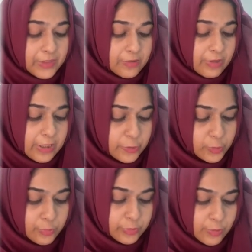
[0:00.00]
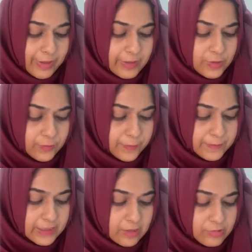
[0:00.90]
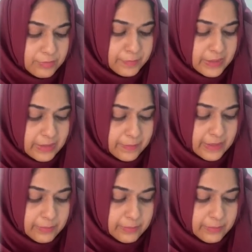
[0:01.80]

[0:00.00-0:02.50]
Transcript: so I'll do 2250,000 multiplied